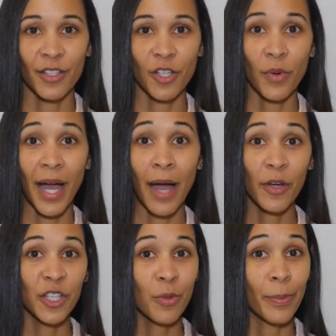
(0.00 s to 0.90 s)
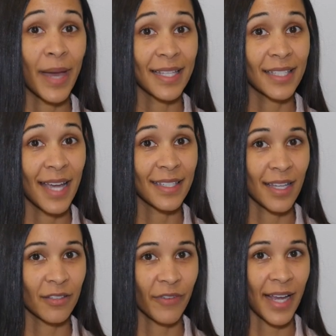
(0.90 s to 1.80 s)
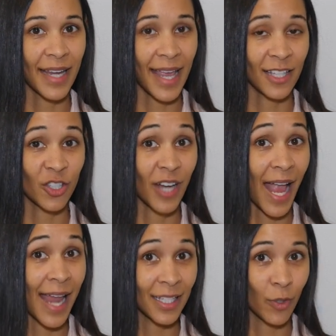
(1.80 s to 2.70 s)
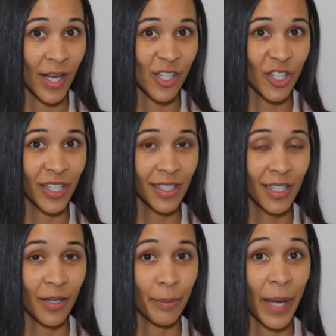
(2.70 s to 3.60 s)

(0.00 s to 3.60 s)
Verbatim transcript: So, how can you best identify and answer any question?